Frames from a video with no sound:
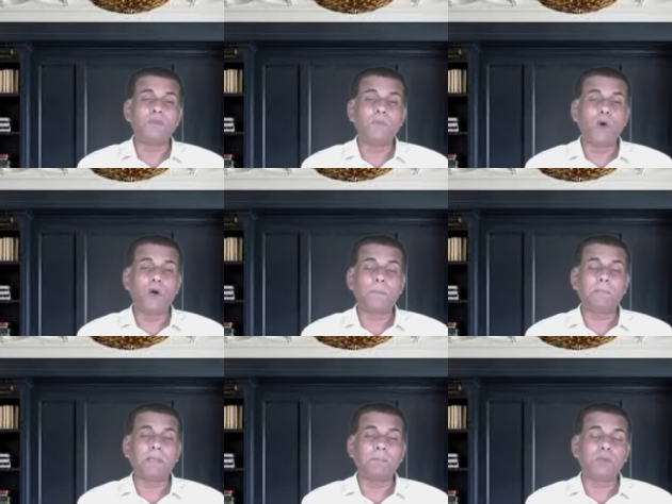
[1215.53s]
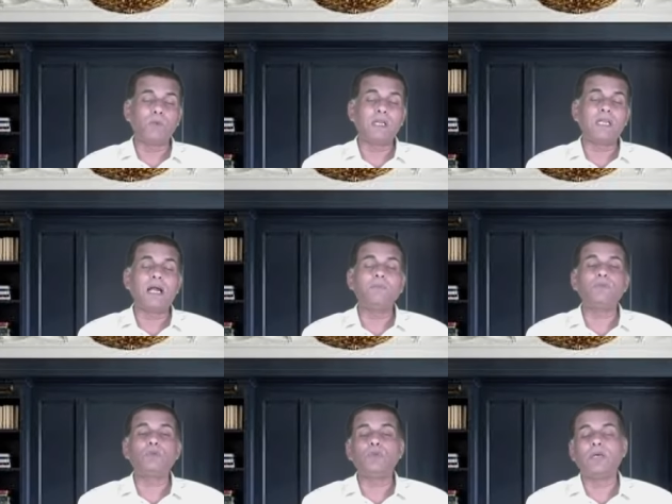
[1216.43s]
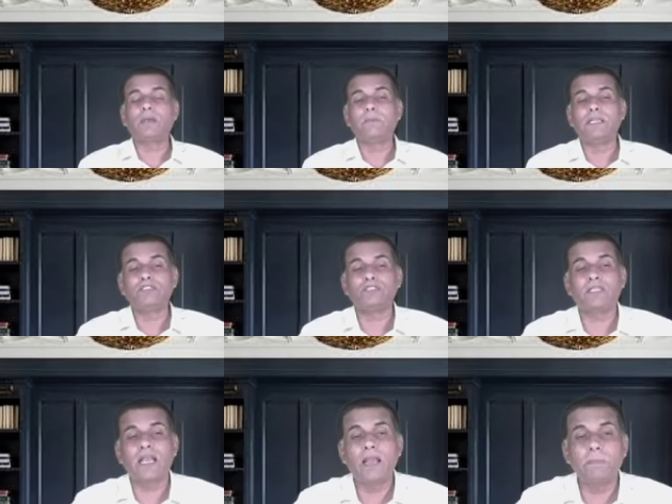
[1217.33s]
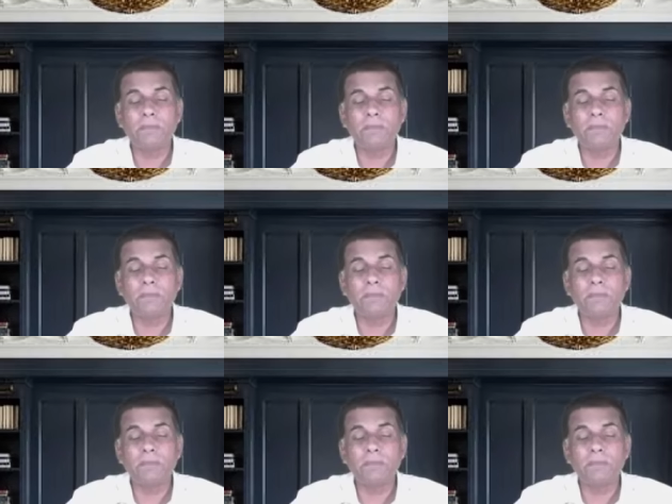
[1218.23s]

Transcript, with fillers: more people will come to your ministry